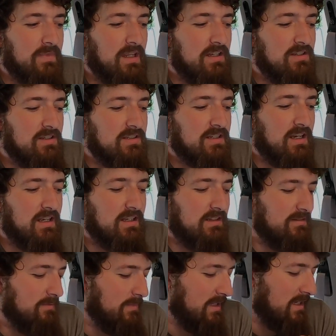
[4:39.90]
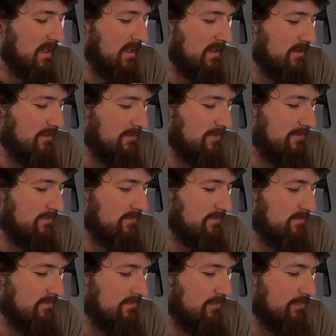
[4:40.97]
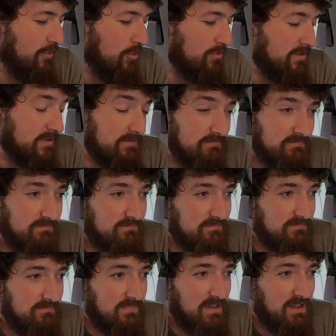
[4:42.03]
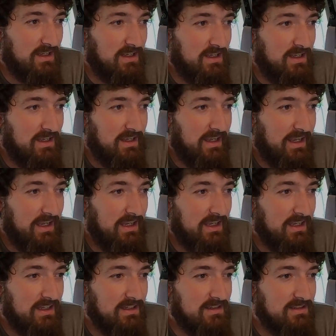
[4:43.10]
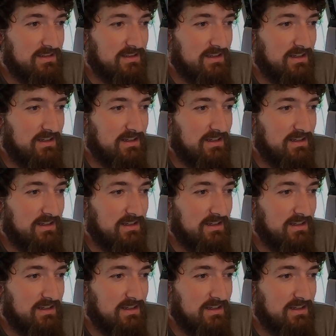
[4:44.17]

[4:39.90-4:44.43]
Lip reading: it just got me kind of frozen. And